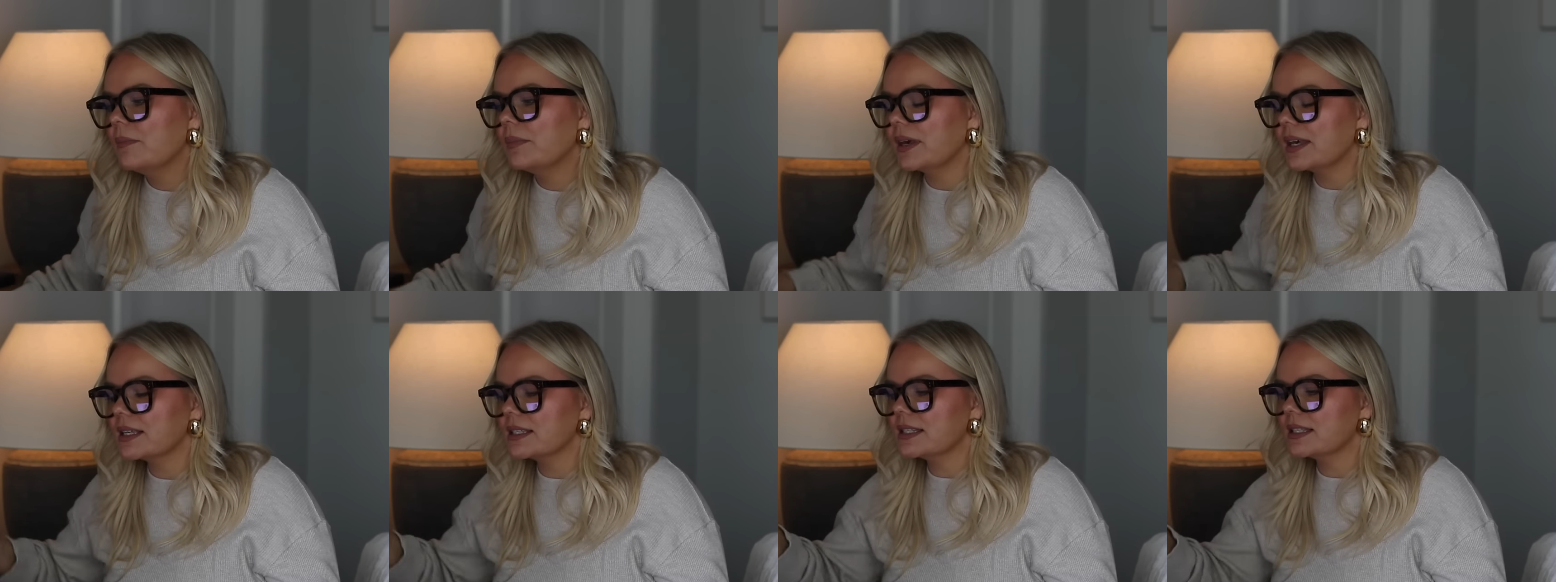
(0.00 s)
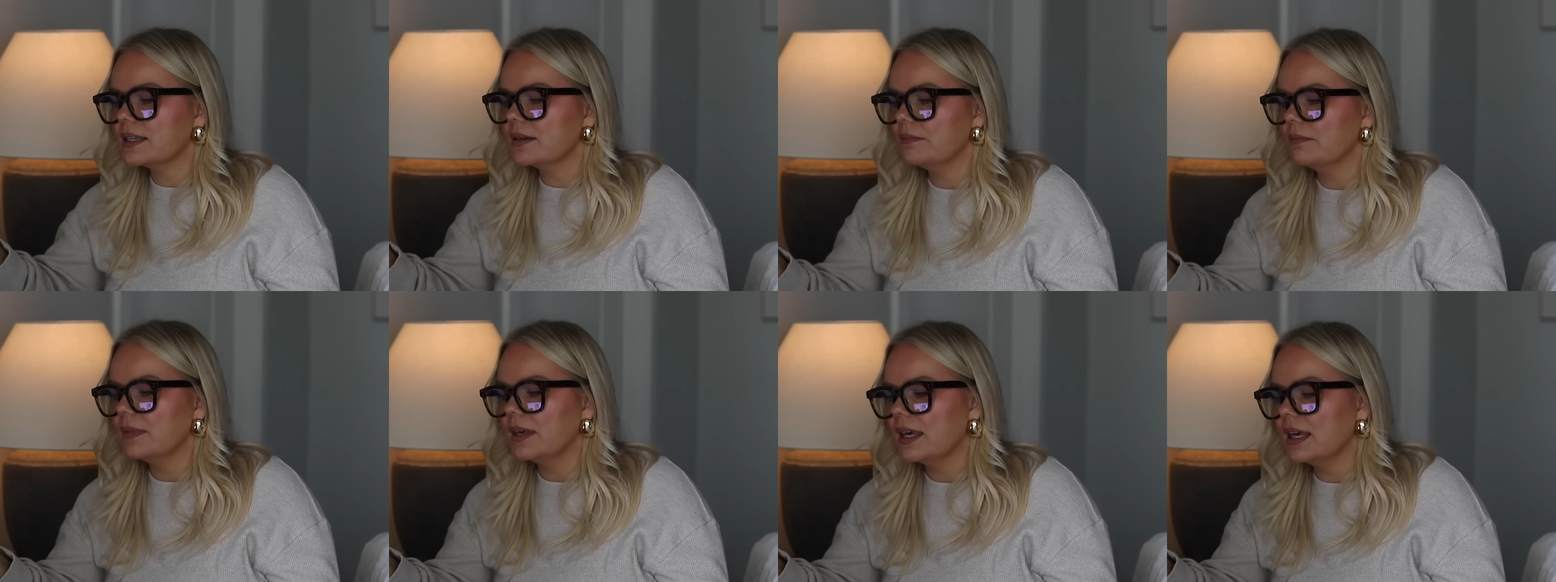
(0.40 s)
because
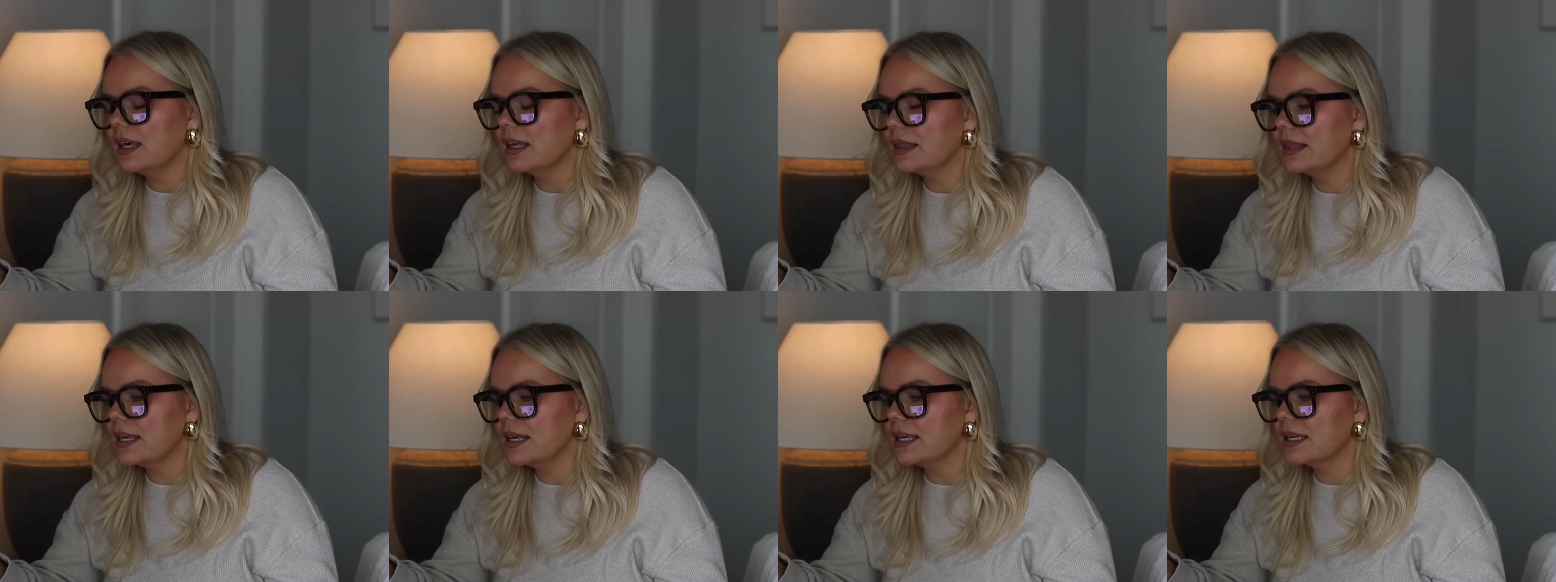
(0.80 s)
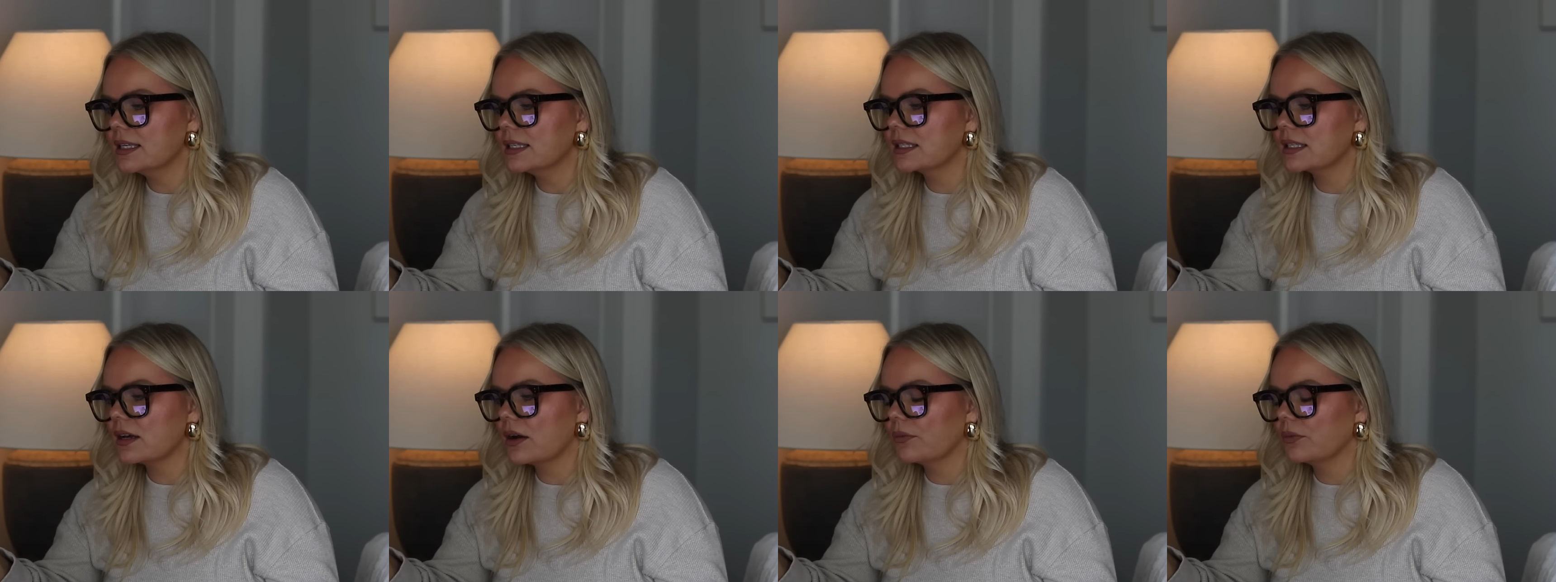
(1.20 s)
to me
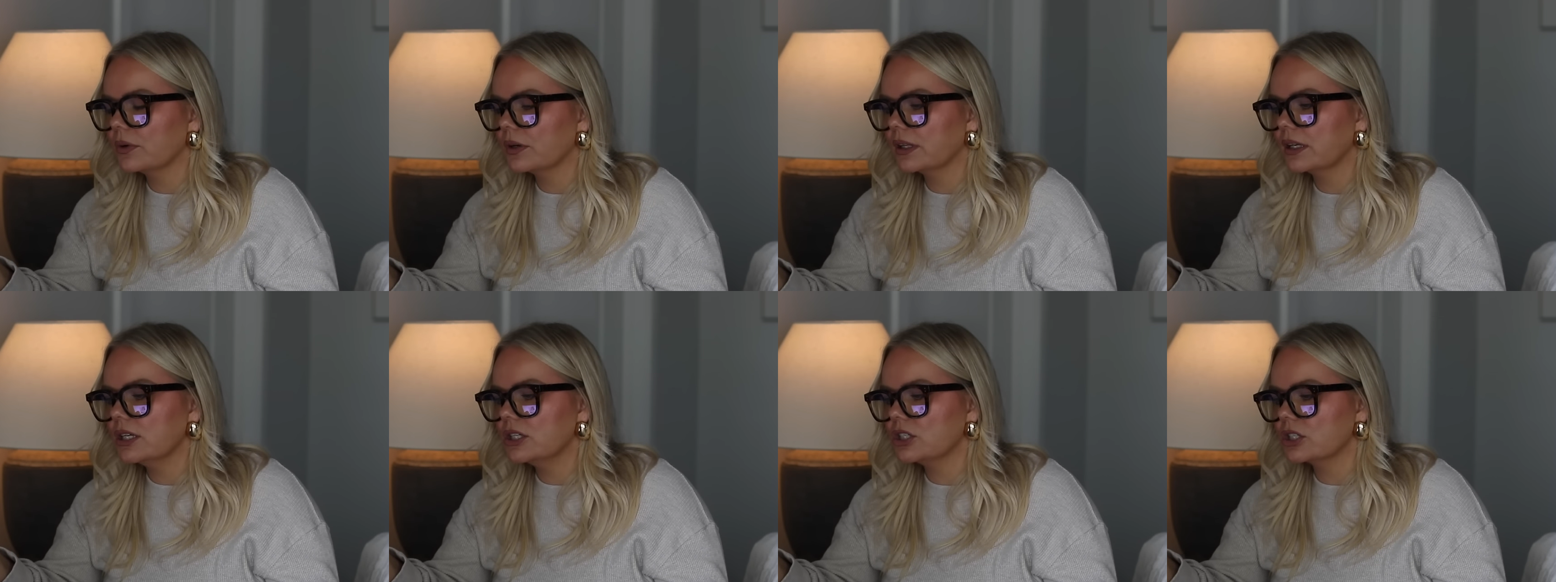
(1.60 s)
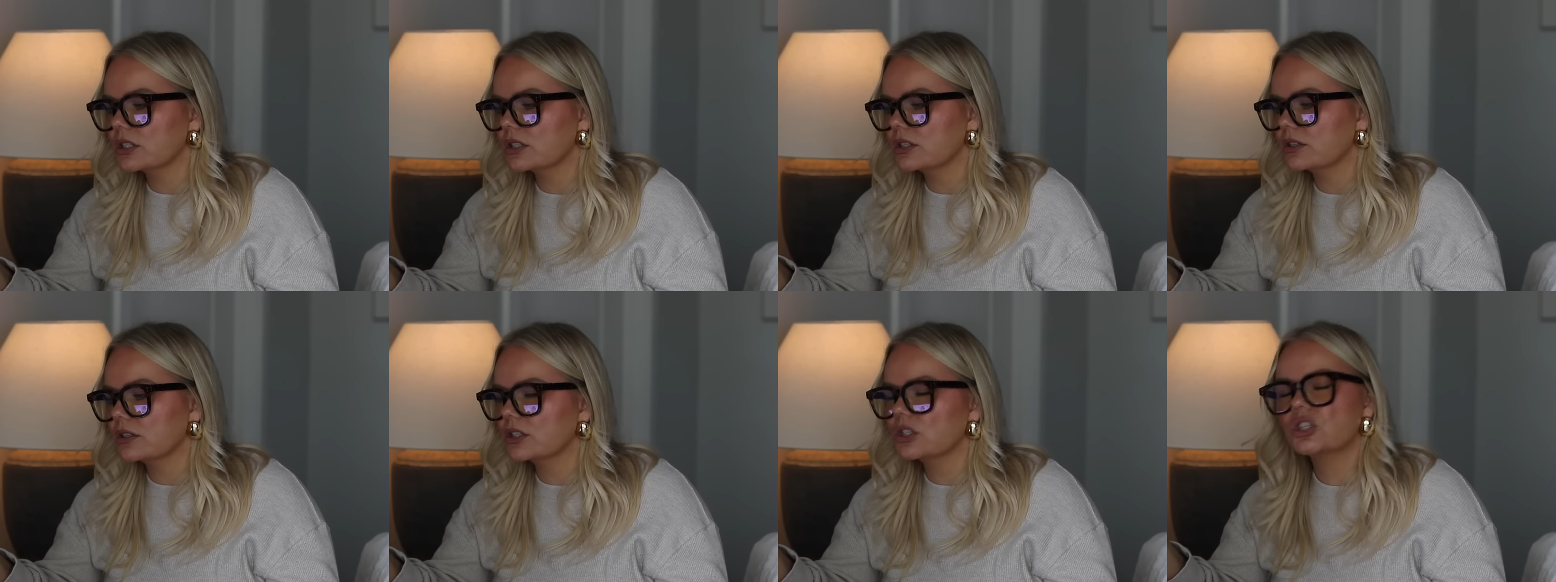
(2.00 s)
these really
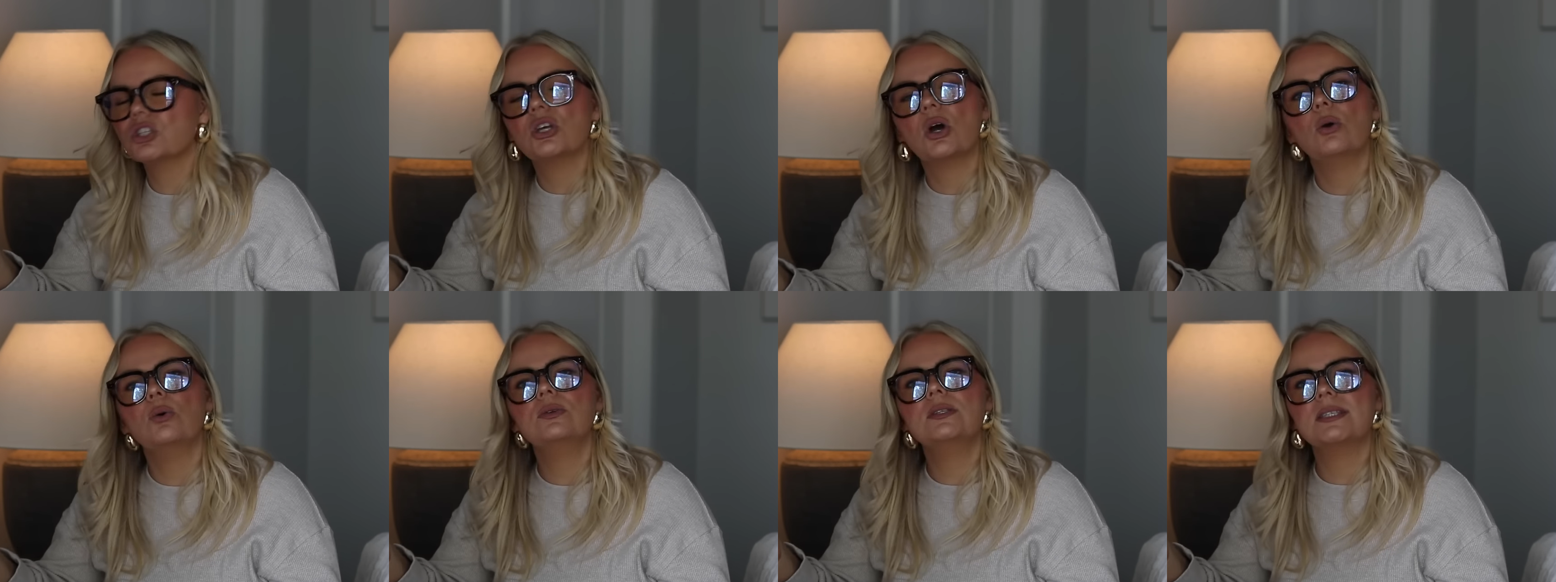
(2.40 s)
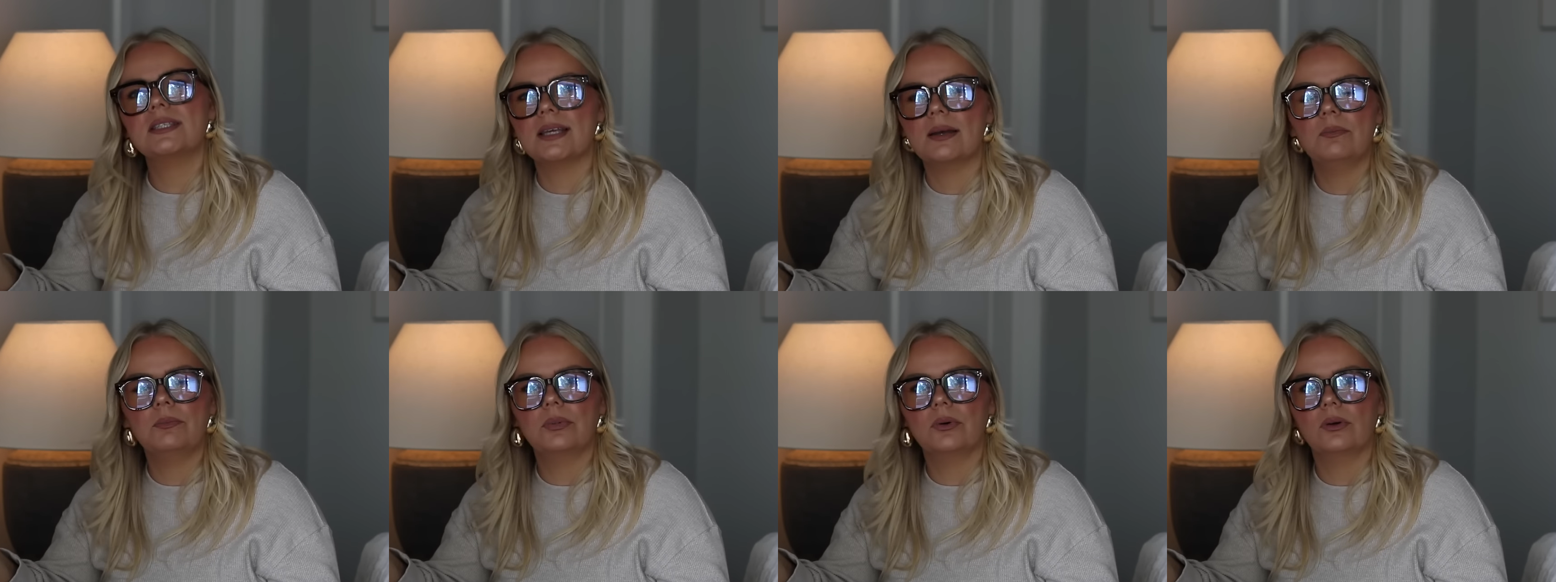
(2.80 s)
just look so
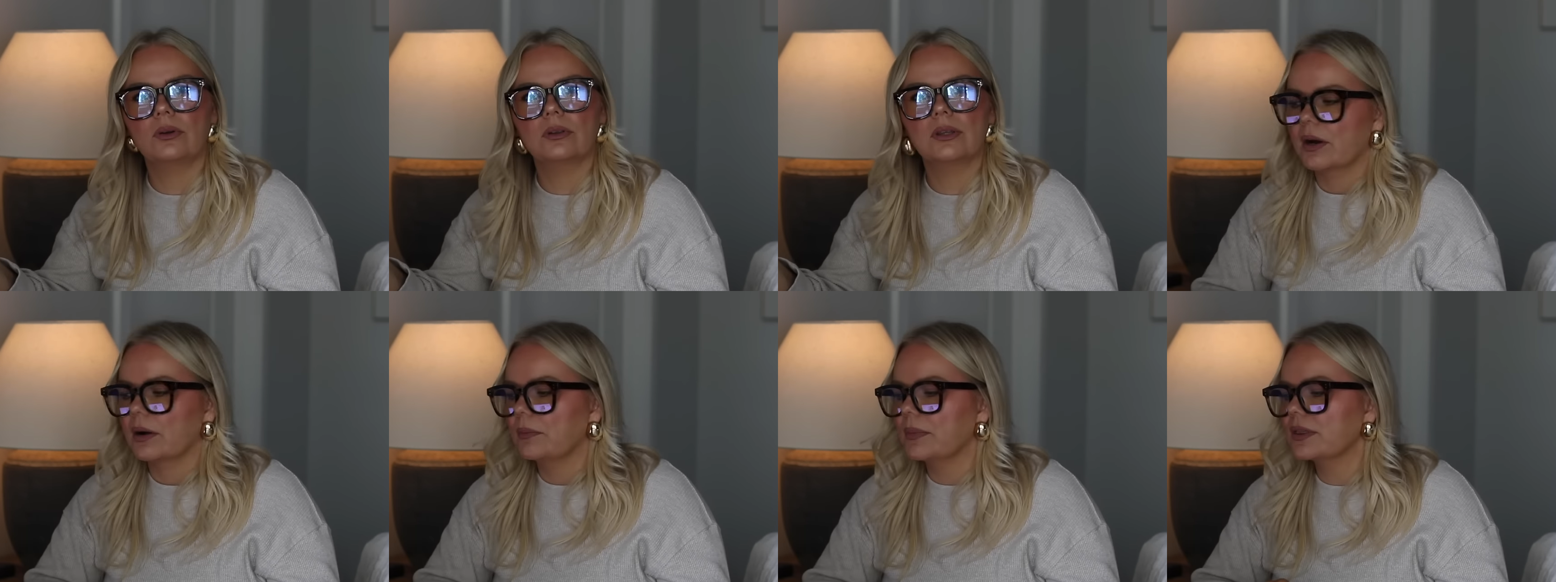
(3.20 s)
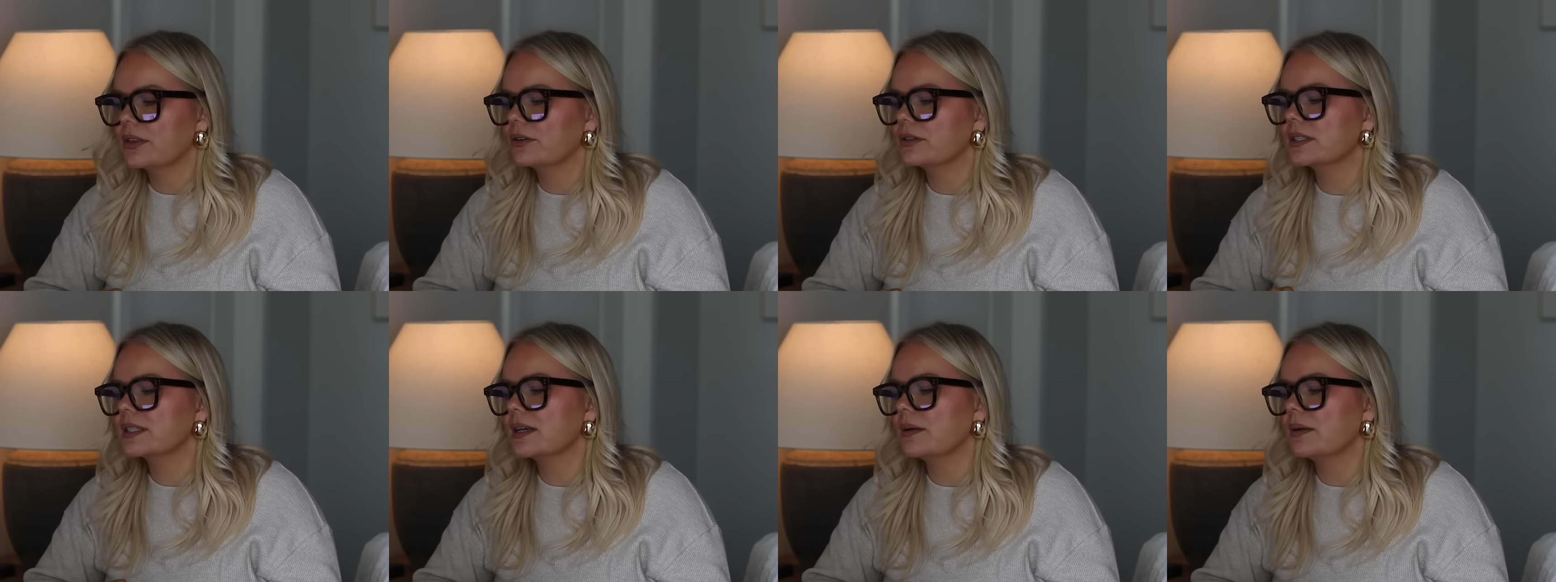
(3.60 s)
simple, but there's